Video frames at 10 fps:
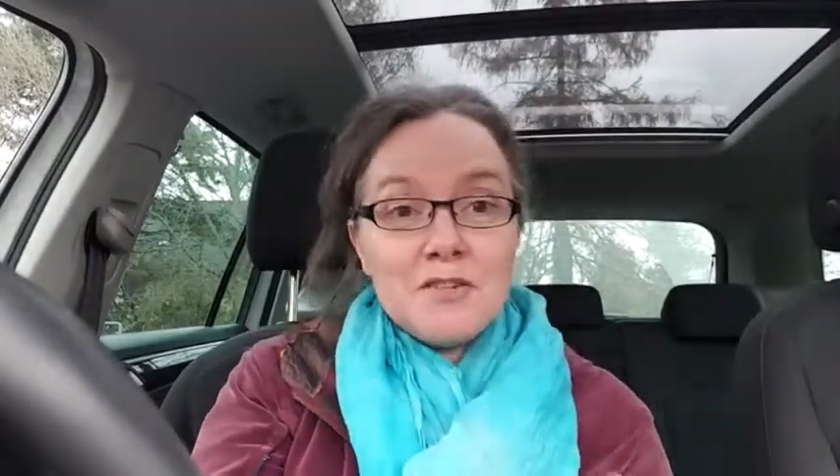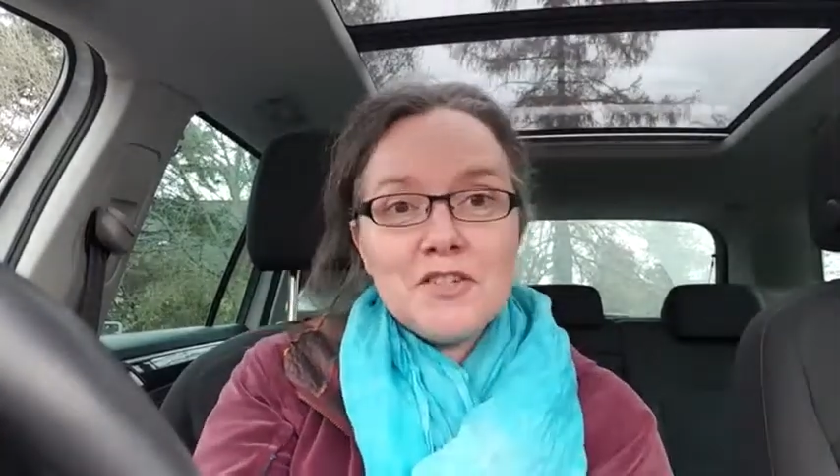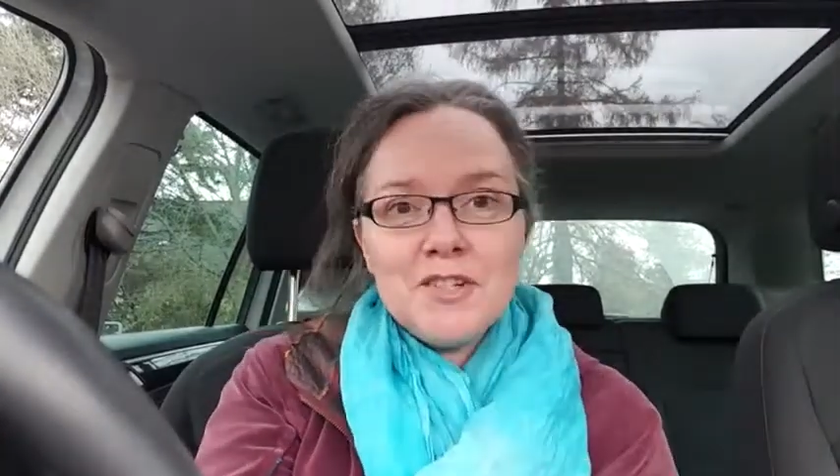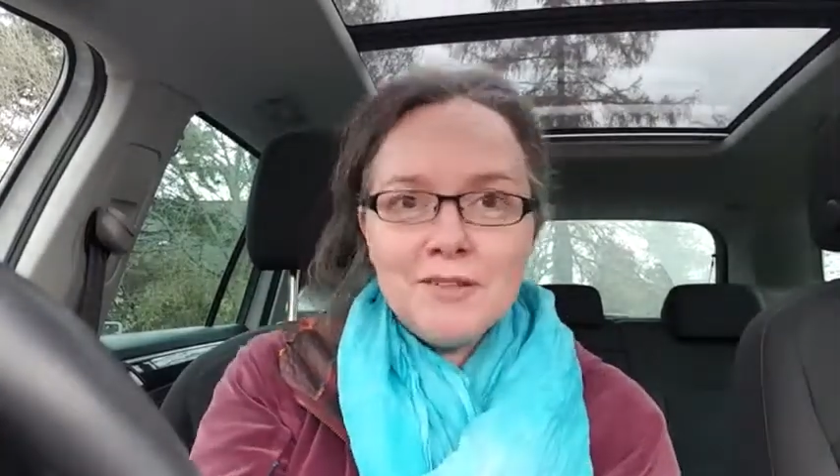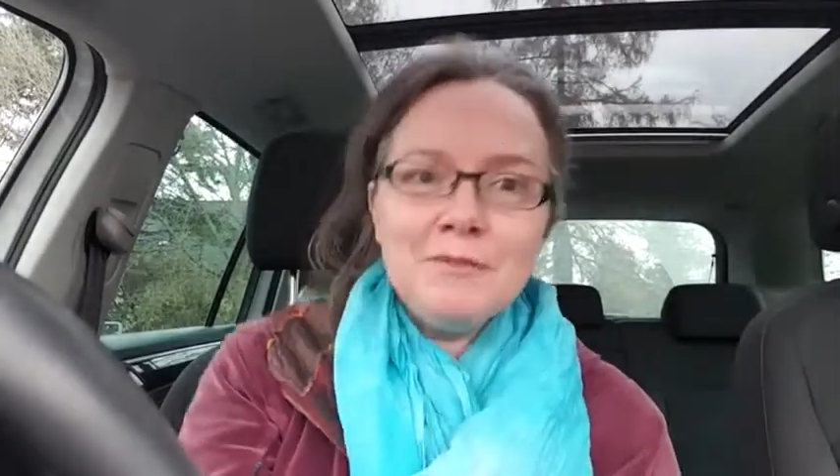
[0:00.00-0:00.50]

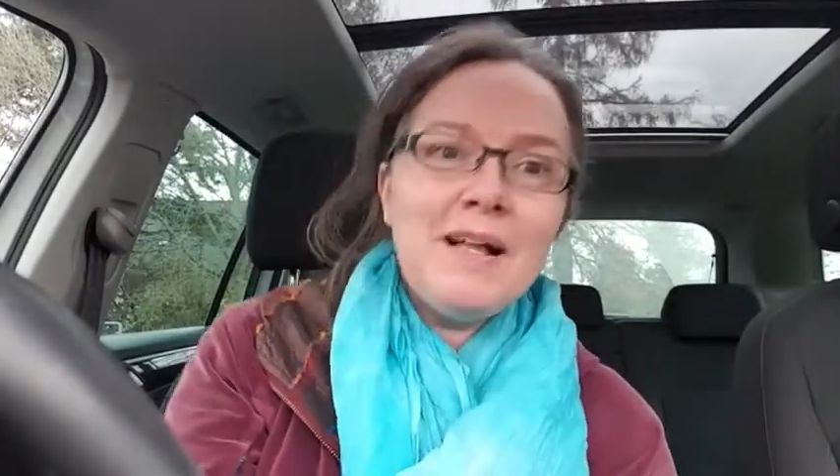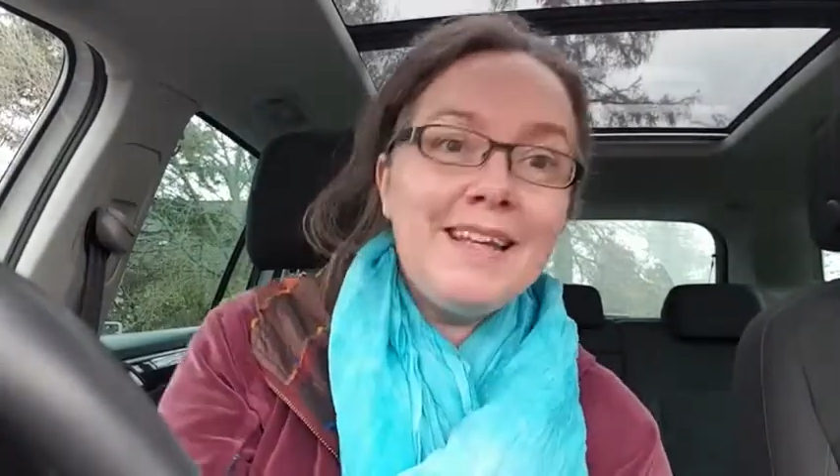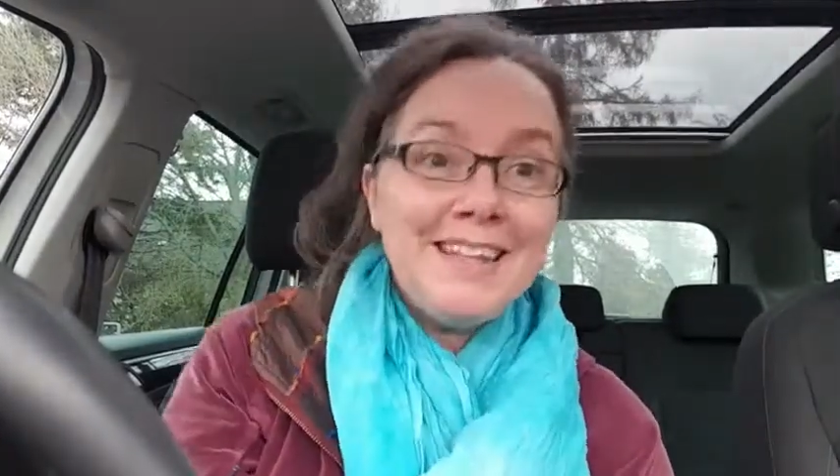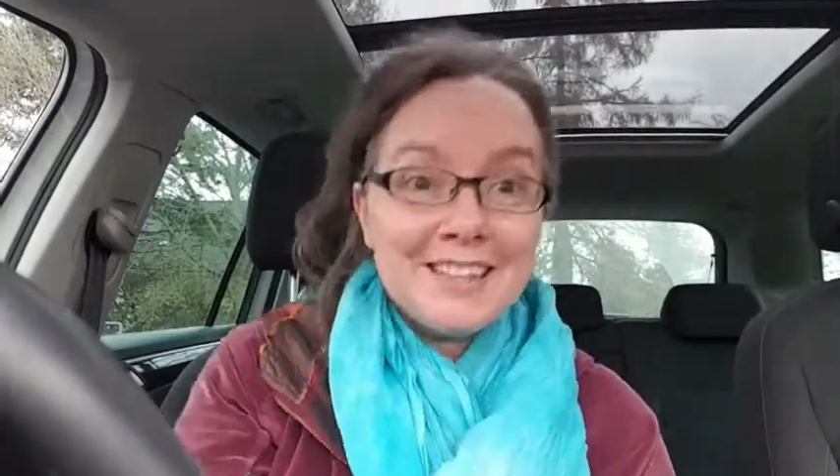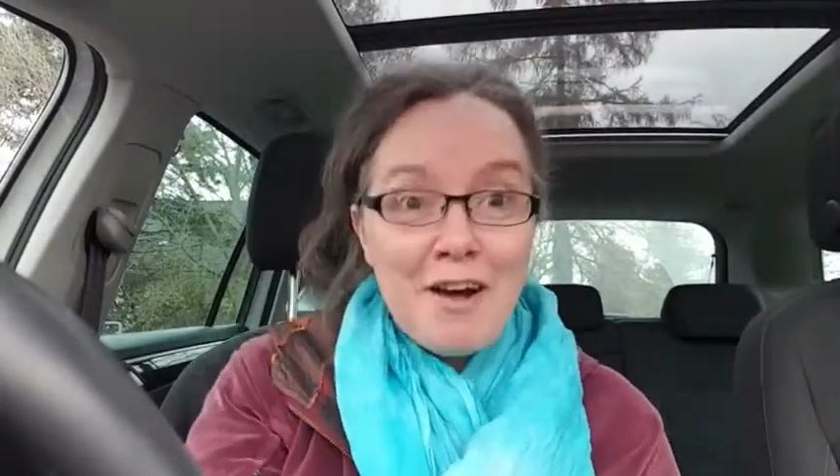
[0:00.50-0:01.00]
still a
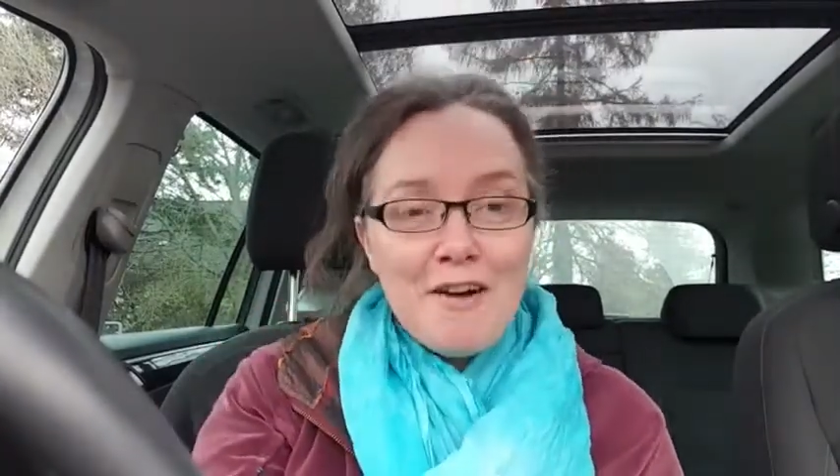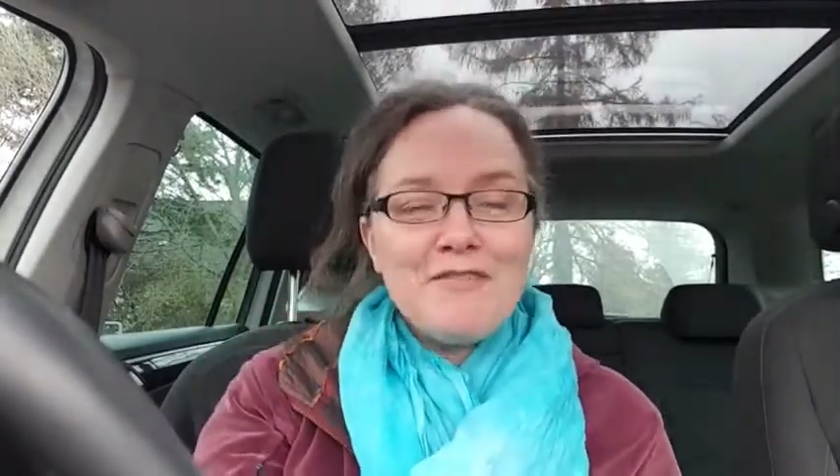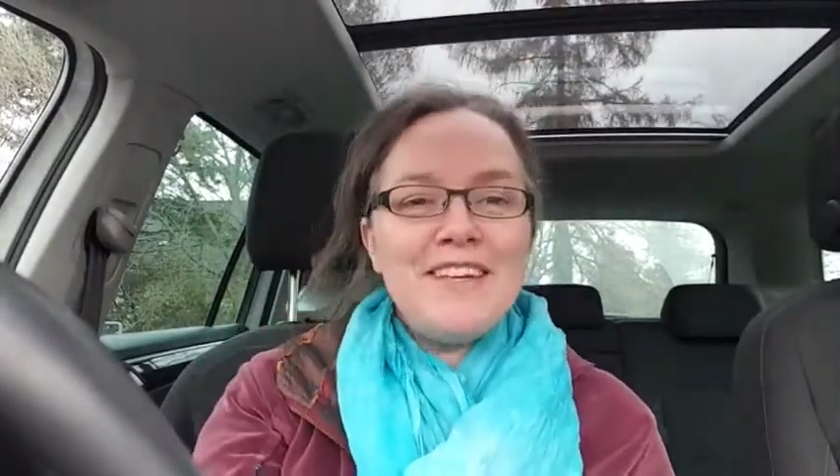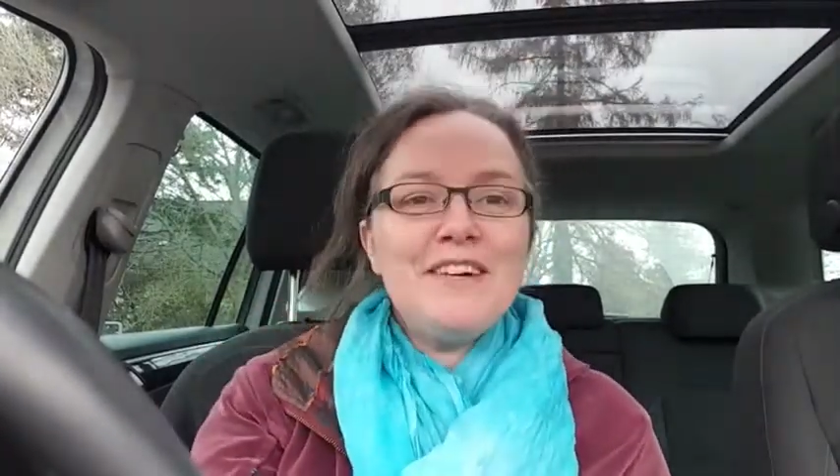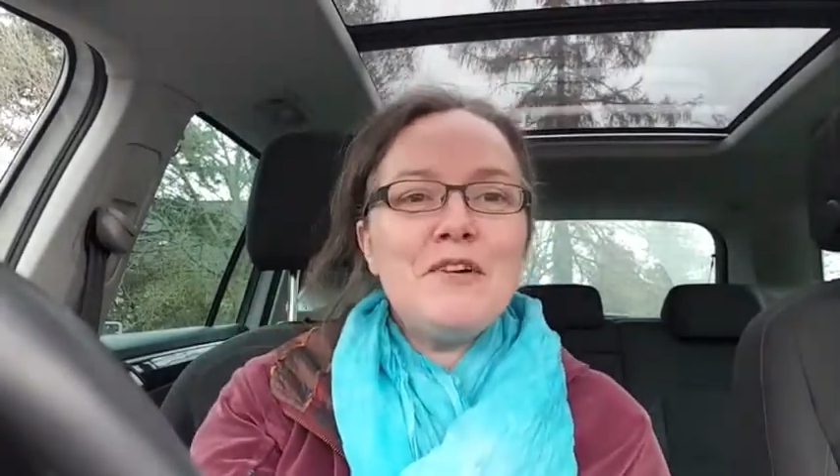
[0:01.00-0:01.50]
little coffee here